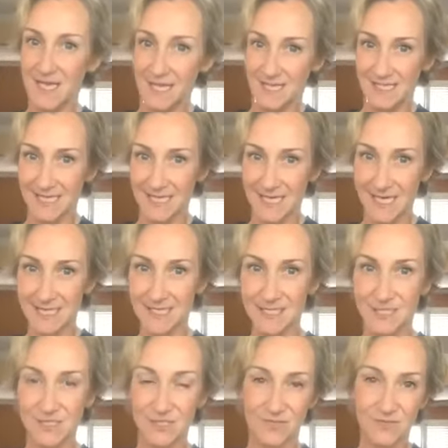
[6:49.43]
is
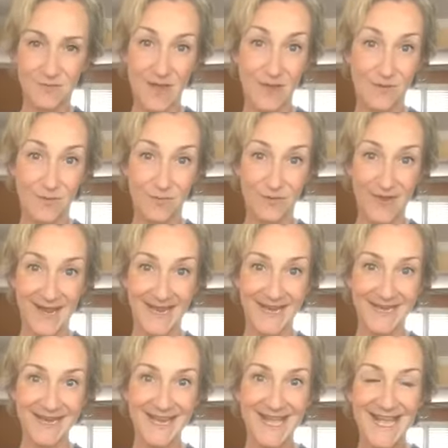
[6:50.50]
connected to our
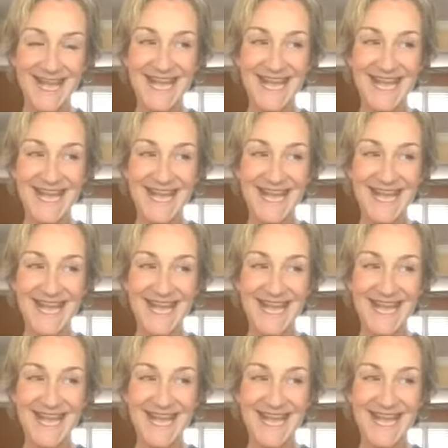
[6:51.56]
brain,